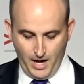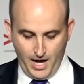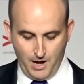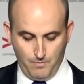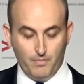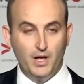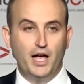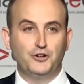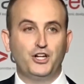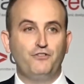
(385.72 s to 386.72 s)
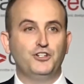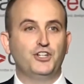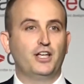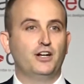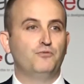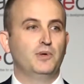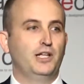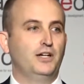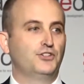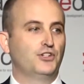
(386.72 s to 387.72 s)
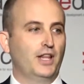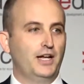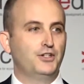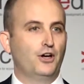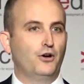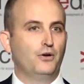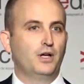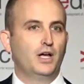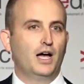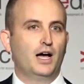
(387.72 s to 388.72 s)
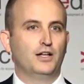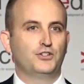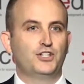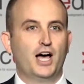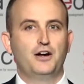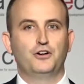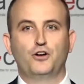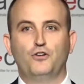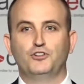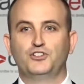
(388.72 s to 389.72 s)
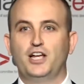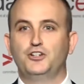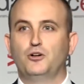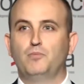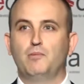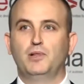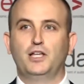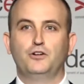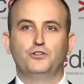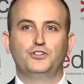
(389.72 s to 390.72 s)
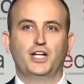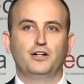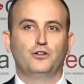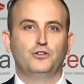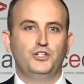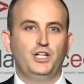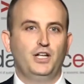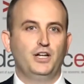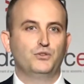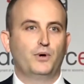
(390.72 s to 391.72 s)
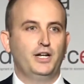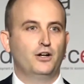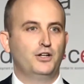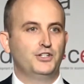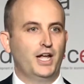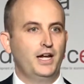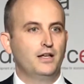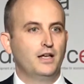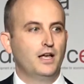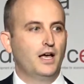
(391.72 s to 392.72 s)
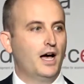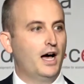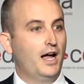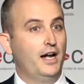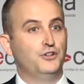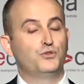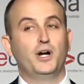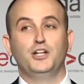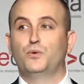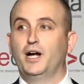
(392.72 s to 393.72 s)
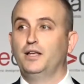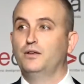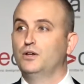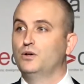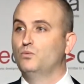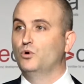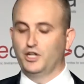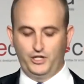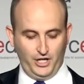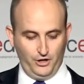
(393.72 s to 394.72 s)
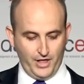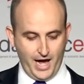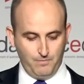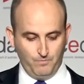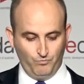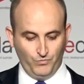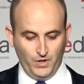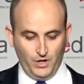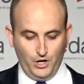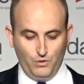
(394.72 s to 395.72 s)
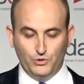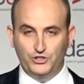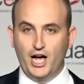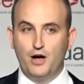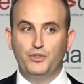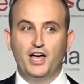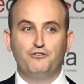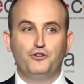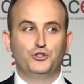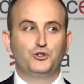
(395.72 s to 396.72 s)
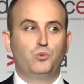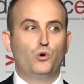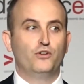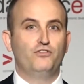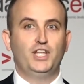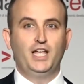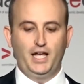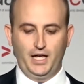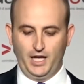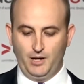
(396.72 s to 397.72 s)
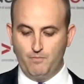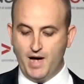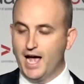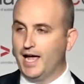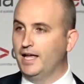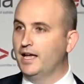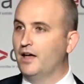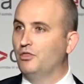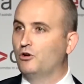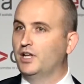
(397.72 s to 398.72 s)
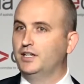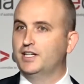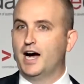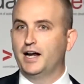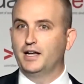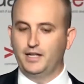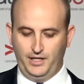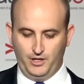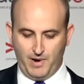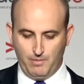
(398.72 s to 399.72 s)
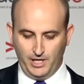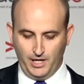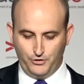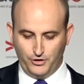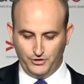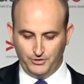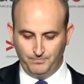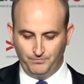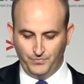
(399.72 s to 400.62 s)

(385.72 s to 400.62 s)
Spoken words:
Our Chief Executive, Melinda Salento, started a conversation on public interest technology in 2019, and in 2020, we'll continue that. We'll start with our first report of the year in May, unlocking data in the public interest.